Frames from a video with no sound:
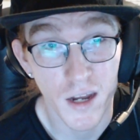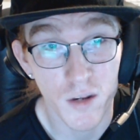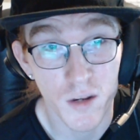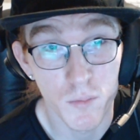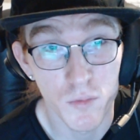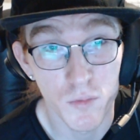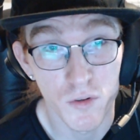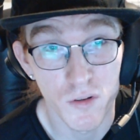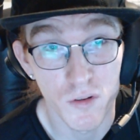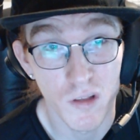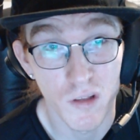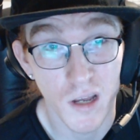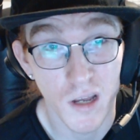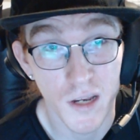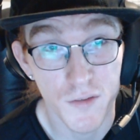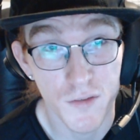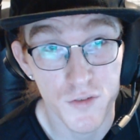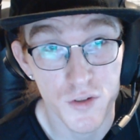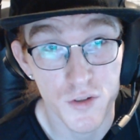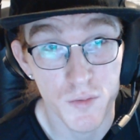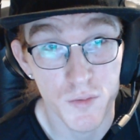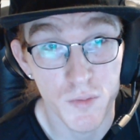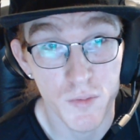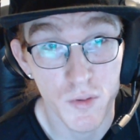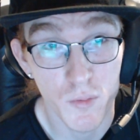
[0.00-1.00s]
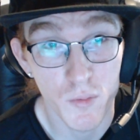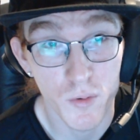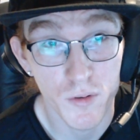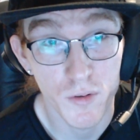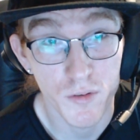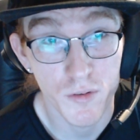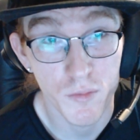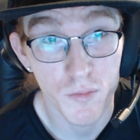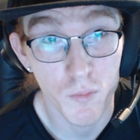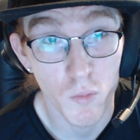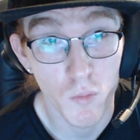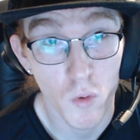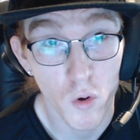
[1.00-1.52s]
animal lives should be
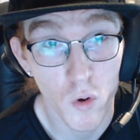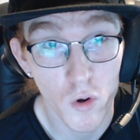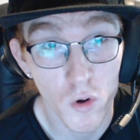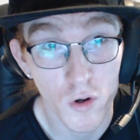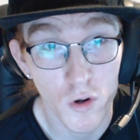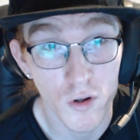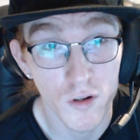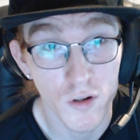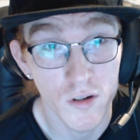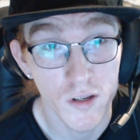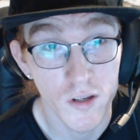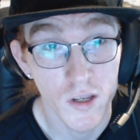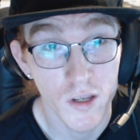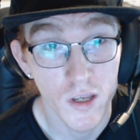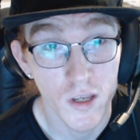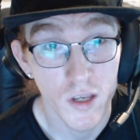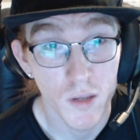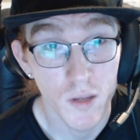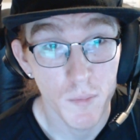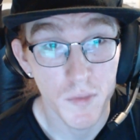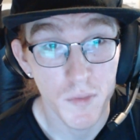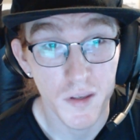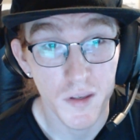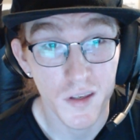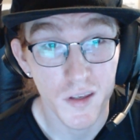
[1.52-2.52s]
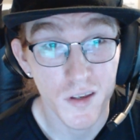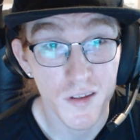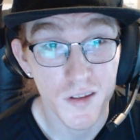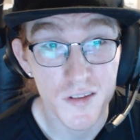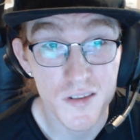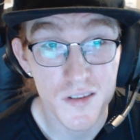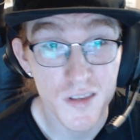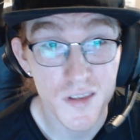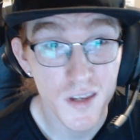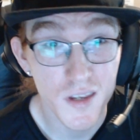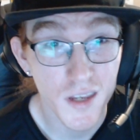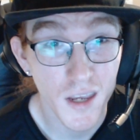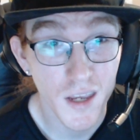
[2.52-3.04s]
worth more
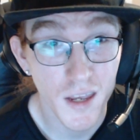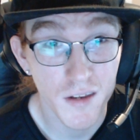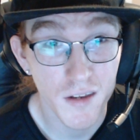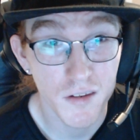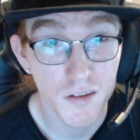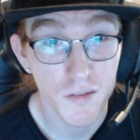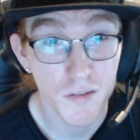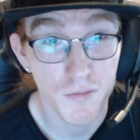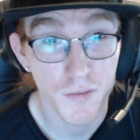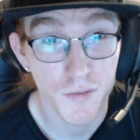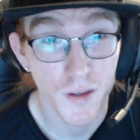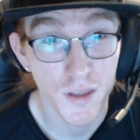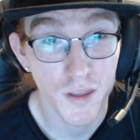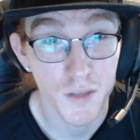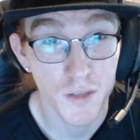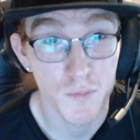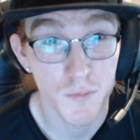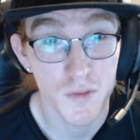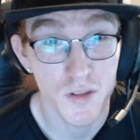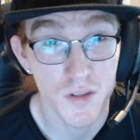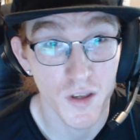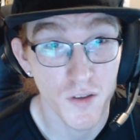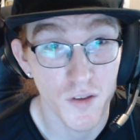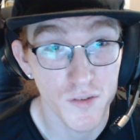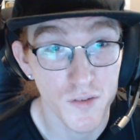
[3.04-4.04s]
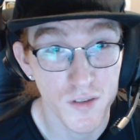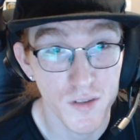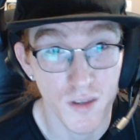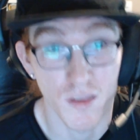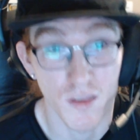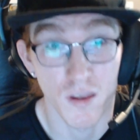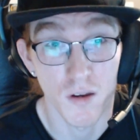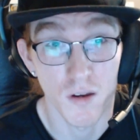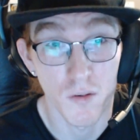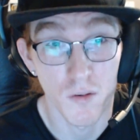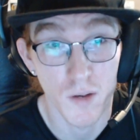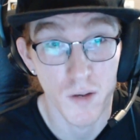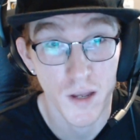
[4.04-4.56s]
because they can't defend themselves and
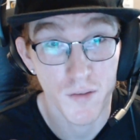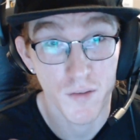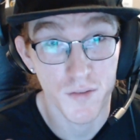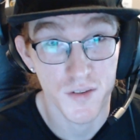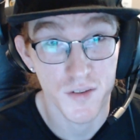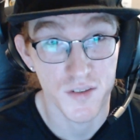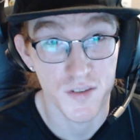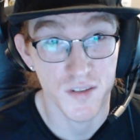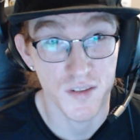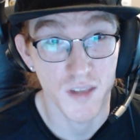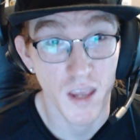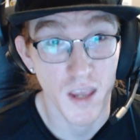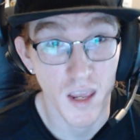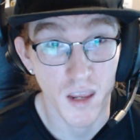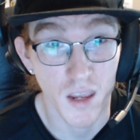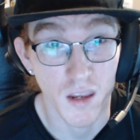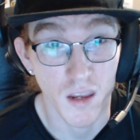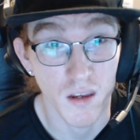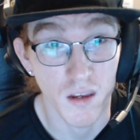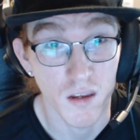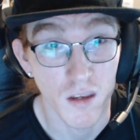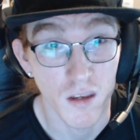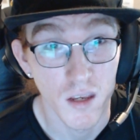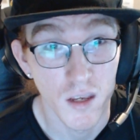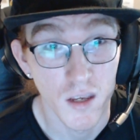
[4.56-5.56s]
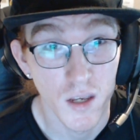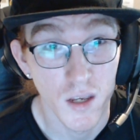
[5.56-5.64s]
they don't have a say.